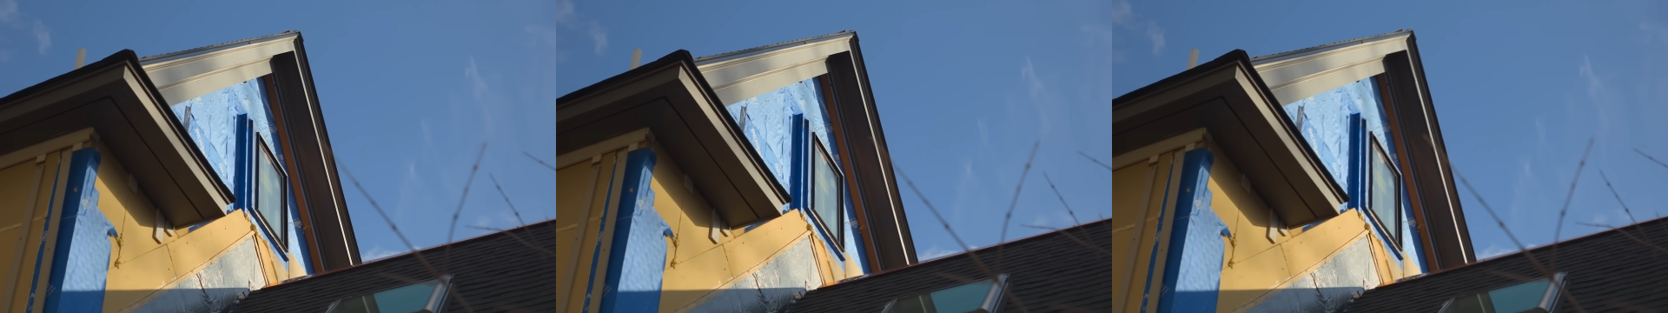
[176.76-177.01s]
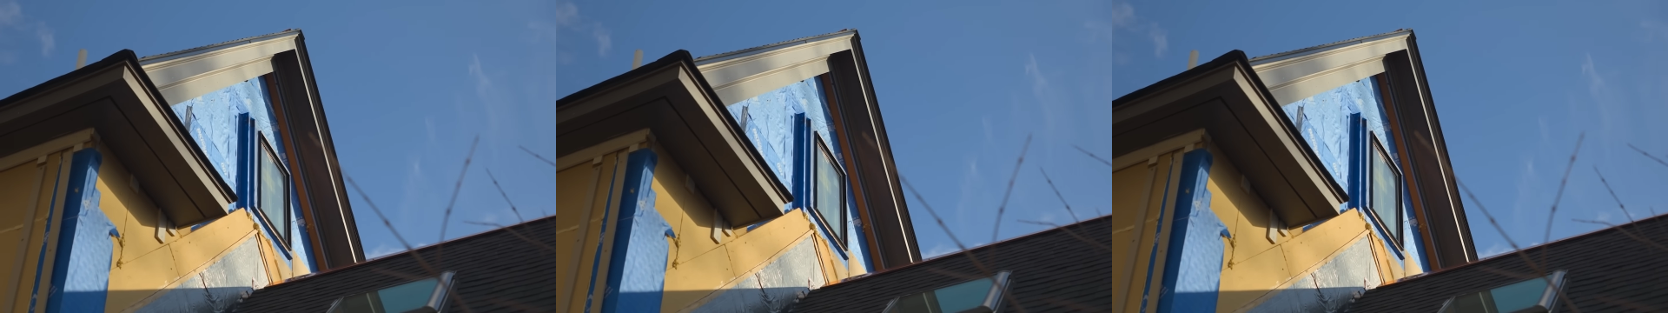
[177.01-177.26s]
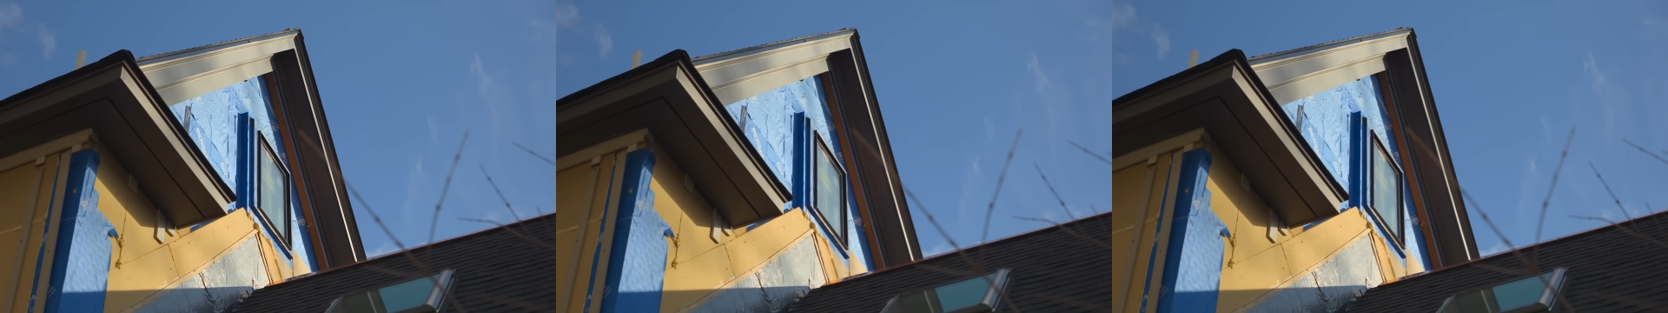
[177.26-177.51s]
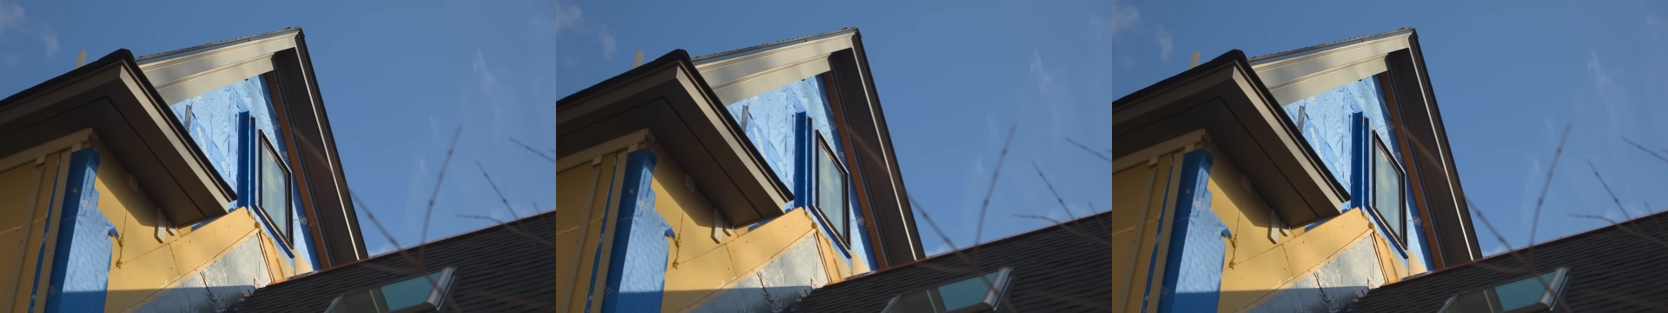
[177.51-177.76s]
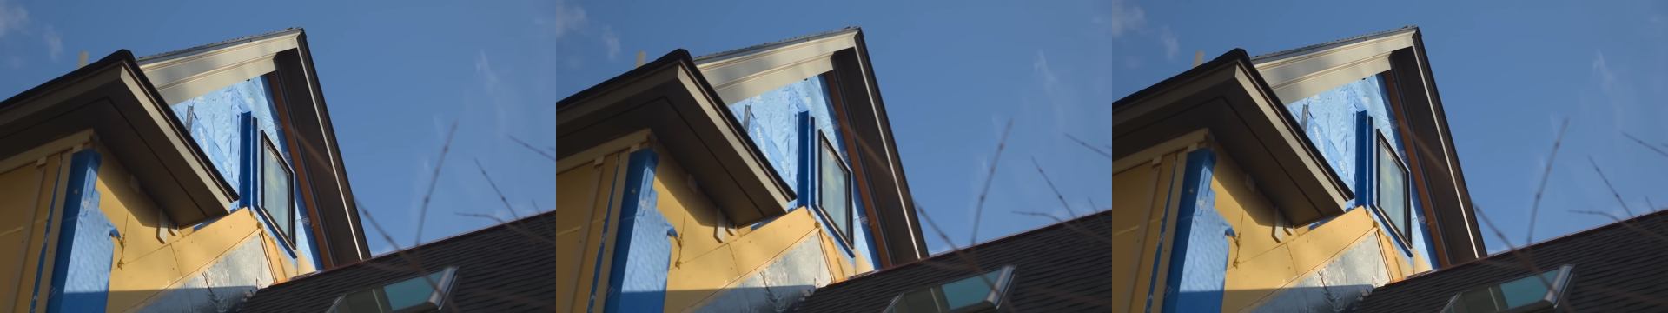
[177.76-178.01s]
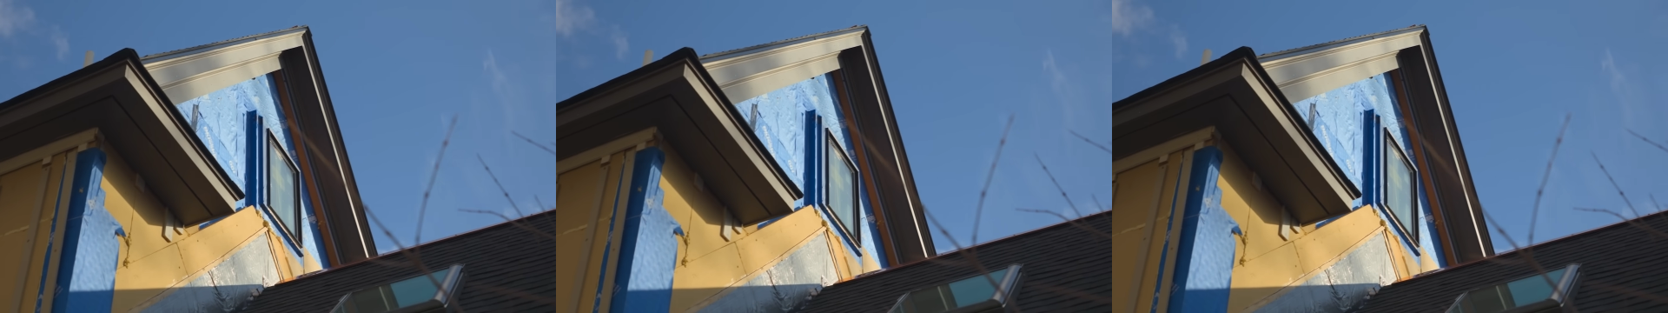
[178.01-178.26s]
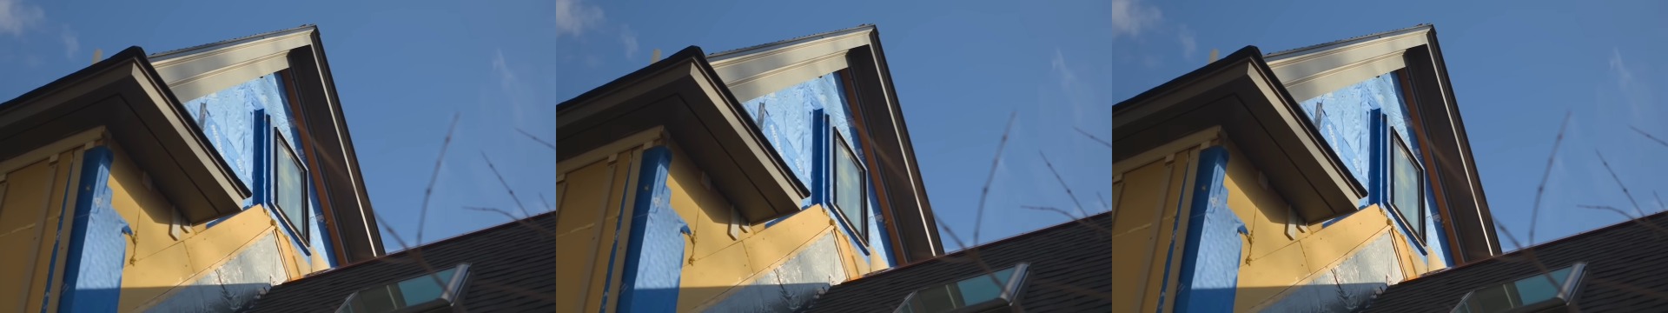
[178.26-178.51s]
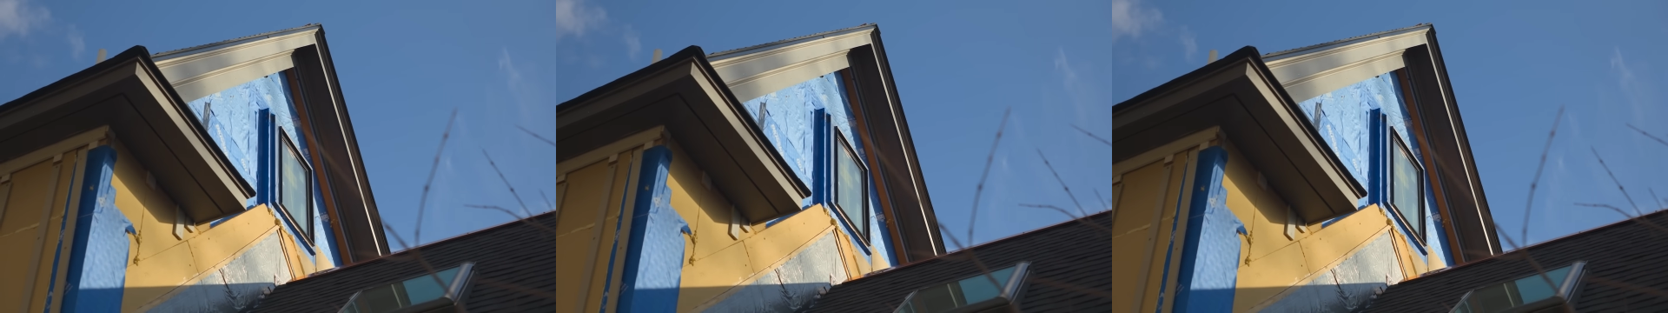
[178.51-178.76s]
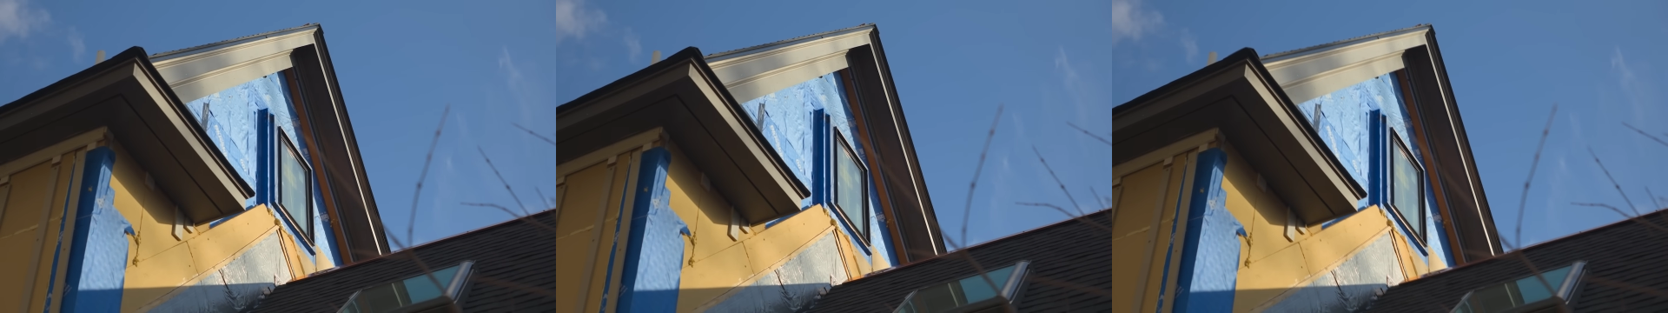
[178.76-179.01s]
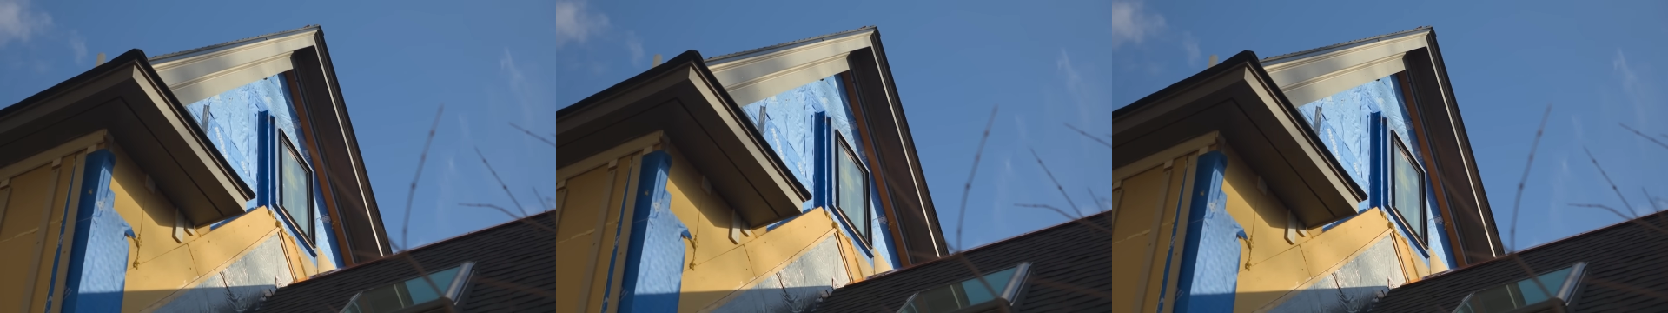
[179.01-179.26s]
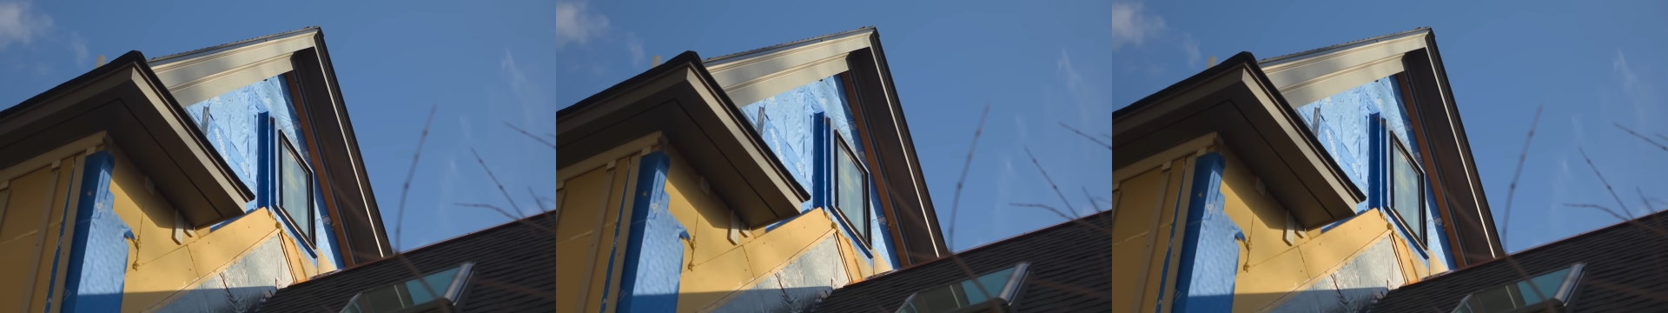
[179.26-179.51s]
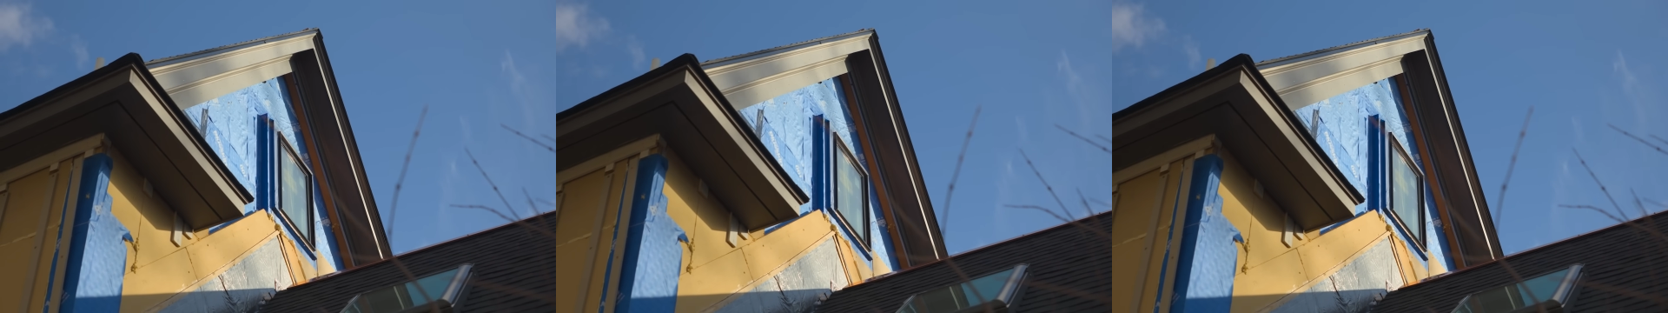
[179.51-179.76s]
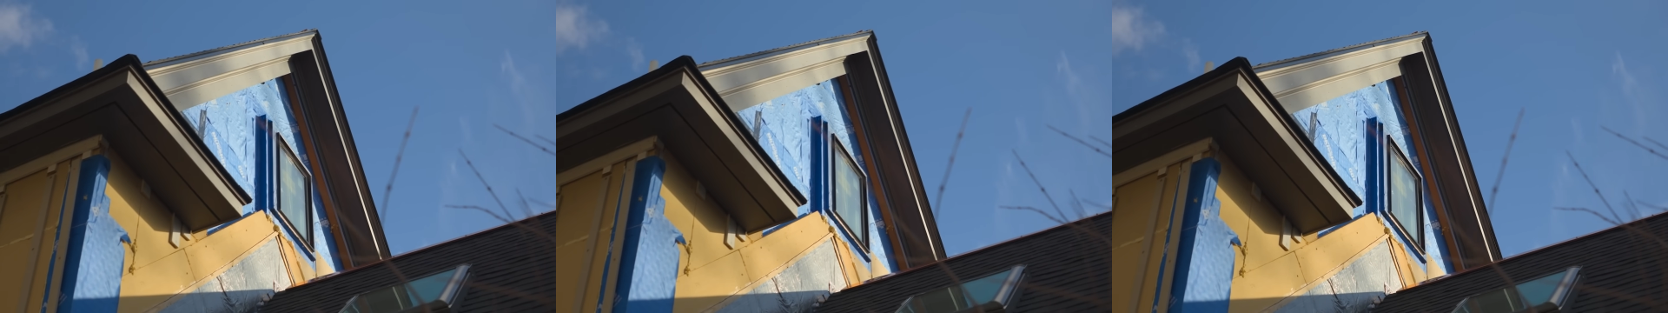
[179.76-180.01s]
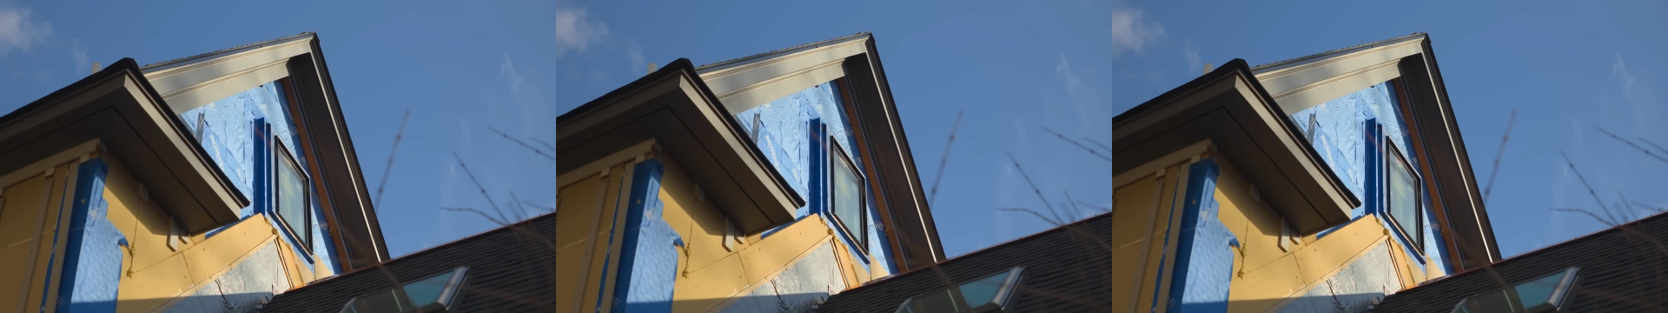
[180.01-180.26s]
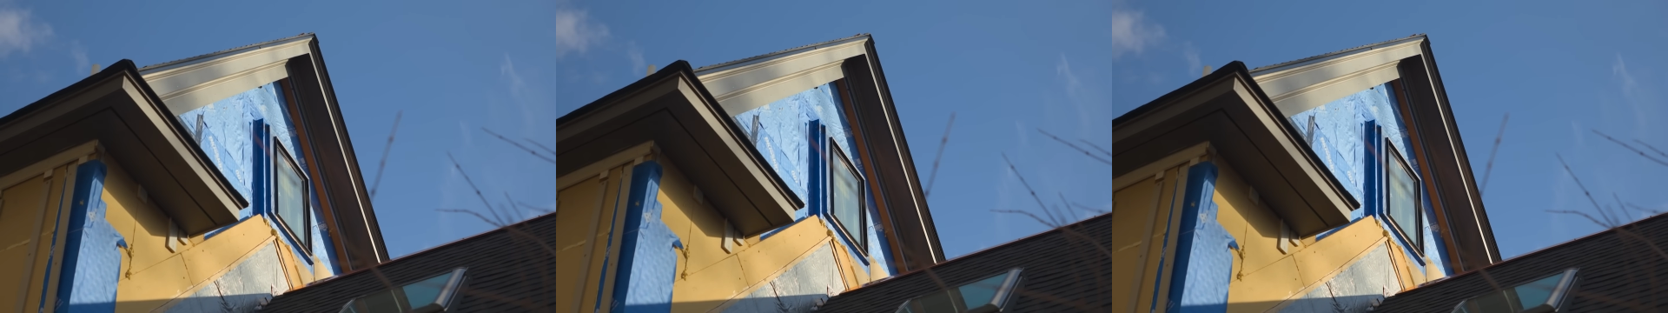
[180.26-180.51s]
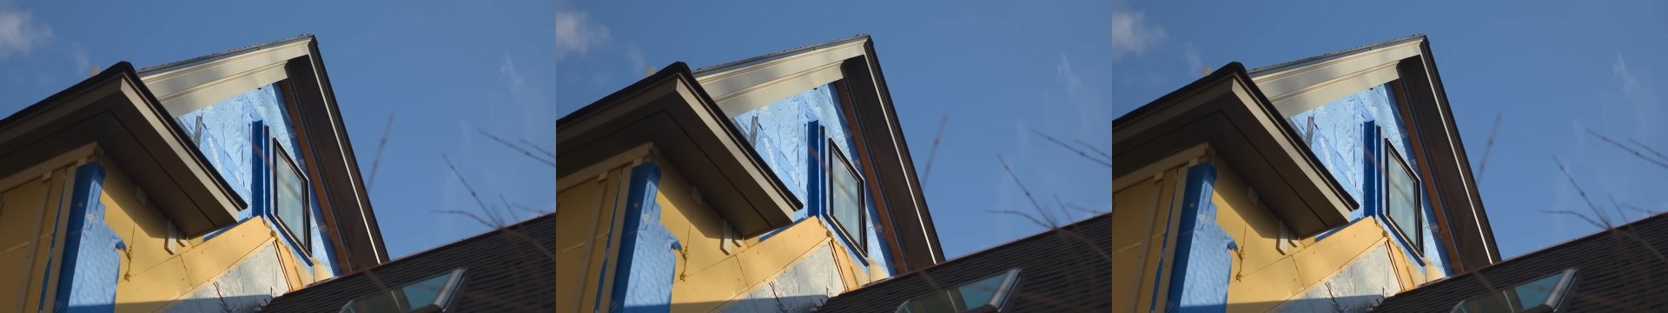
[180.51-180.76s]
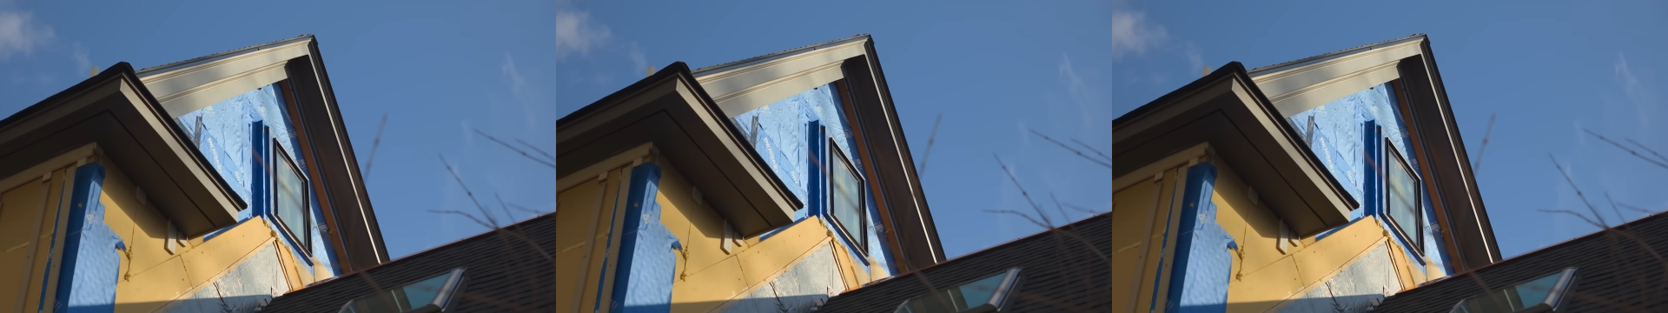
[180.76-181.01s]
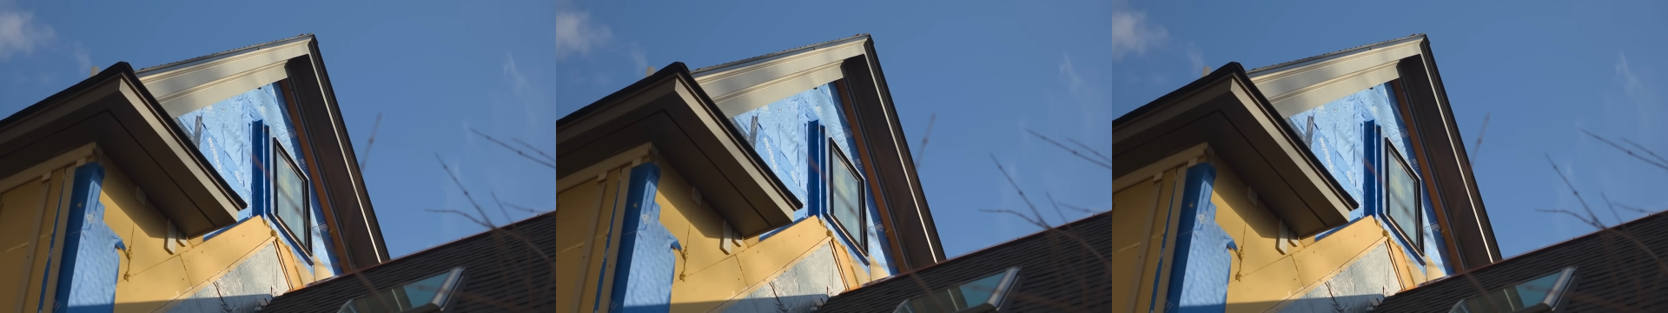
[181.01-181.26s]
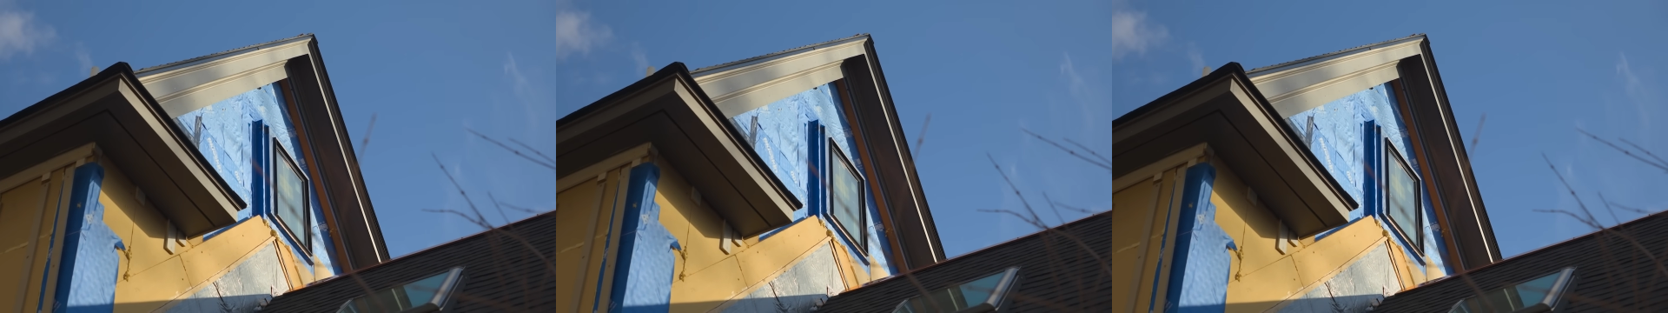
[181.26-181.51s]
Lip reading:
[unreadable: no face in view]